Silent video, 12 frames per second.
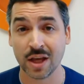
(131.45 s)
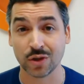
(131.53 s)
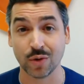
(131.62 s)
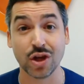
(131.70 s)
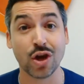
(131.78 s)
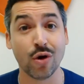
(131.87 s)

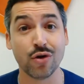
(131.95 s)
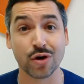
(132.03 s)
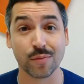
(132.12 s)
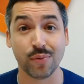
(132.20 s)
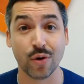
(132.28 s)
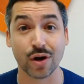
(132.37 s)
So when you go to your
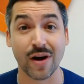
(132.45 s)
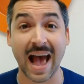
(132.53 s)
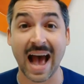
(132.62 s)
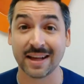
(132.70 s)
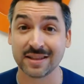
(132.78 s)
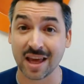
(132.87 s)
employer
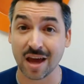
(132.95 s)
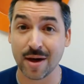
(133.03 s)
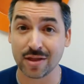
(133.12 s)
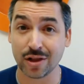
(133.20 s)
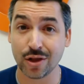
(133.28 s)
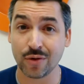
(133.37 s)
asking
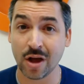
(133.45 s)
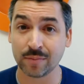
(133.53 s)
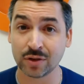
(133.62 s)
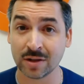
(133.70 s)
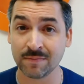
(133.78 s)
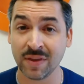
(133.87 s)
about the loan
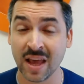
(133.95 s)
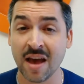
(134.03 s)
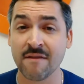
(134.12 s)
option,